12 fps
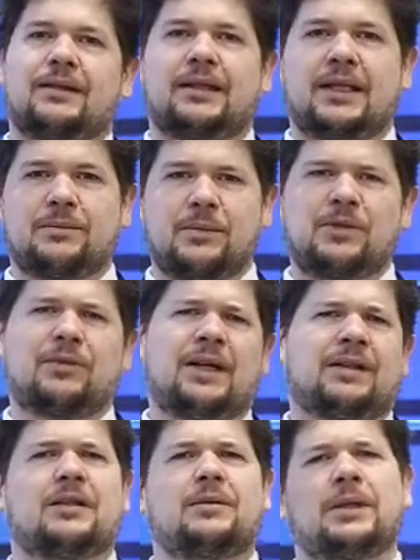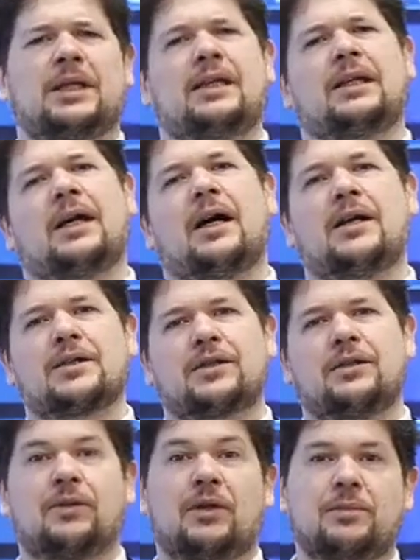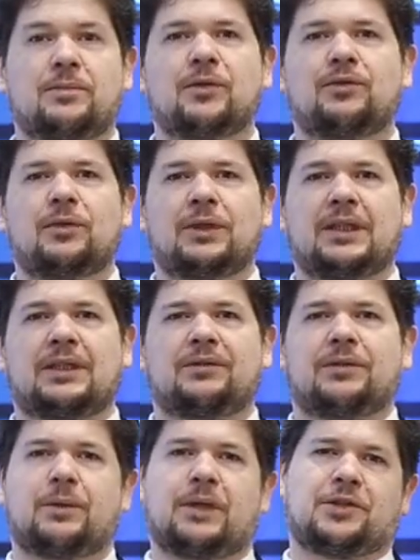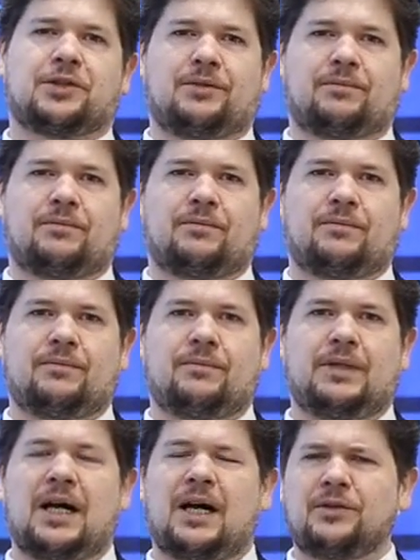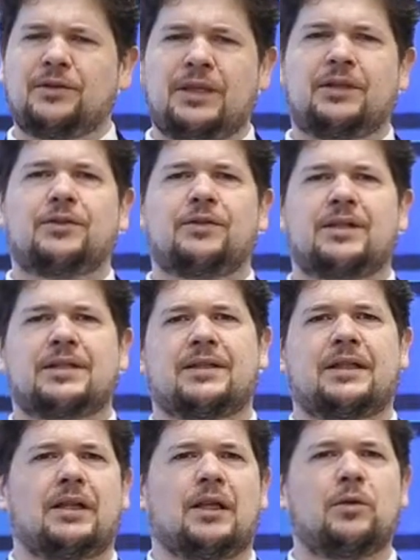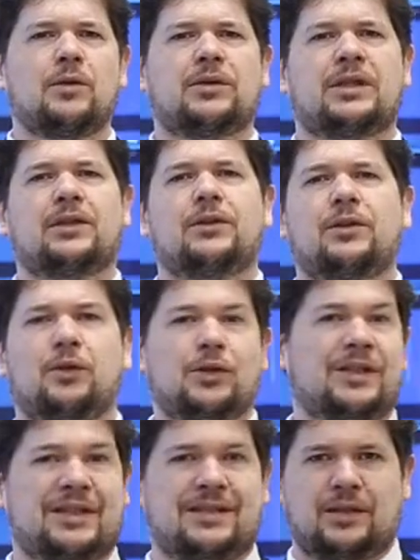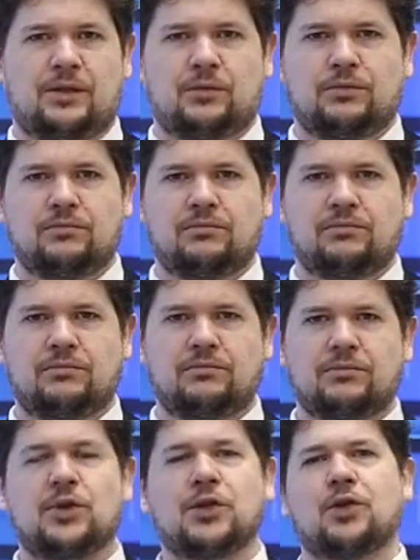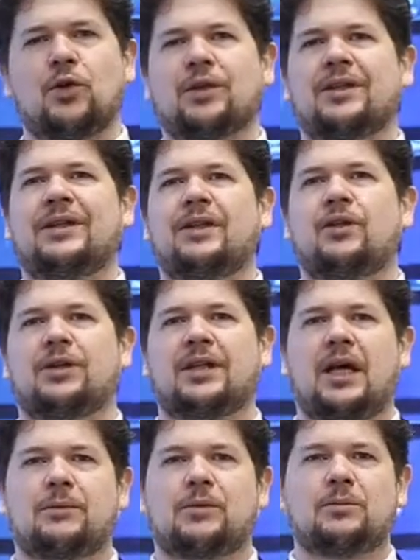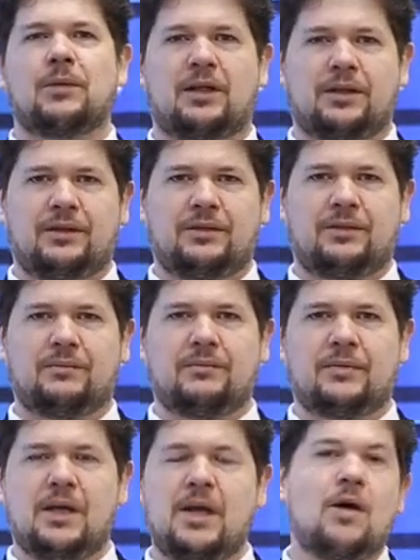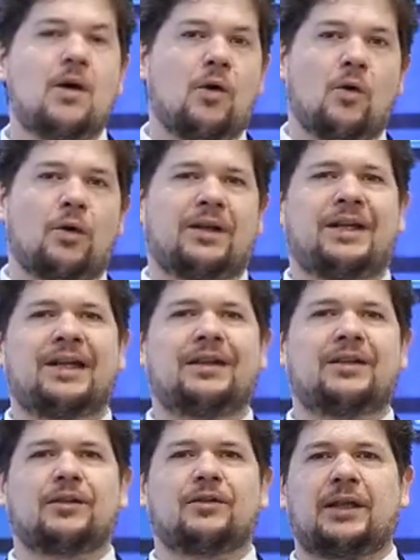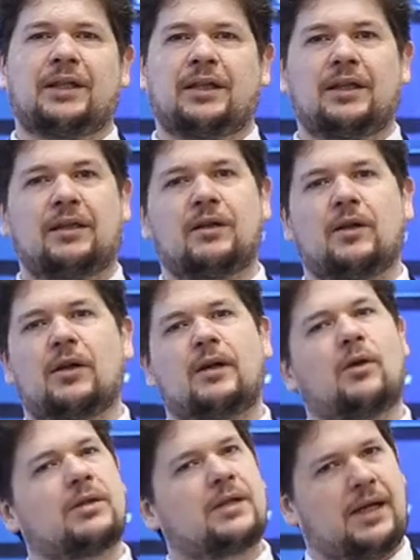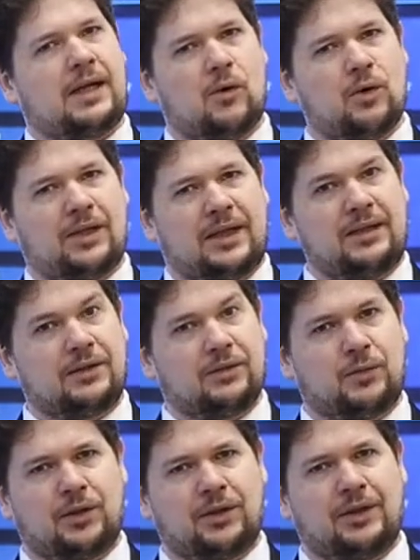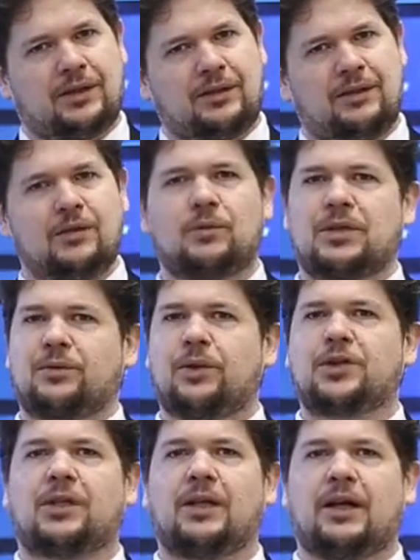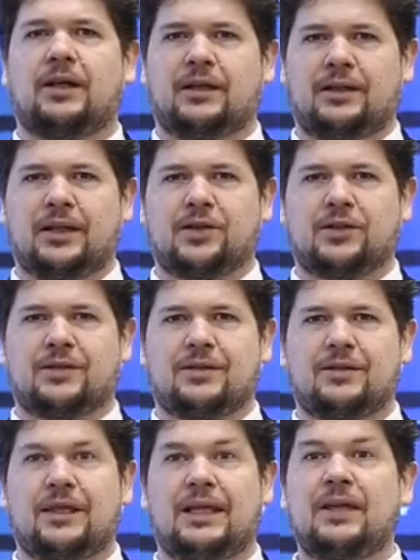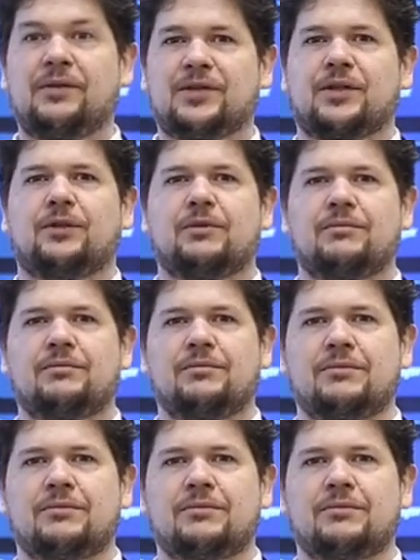Let me right at the beginning ask you a very provocative question. Are you interested in lowering your TCO, shortening your time to market, or integrating or interworking with vertical architectures? If so,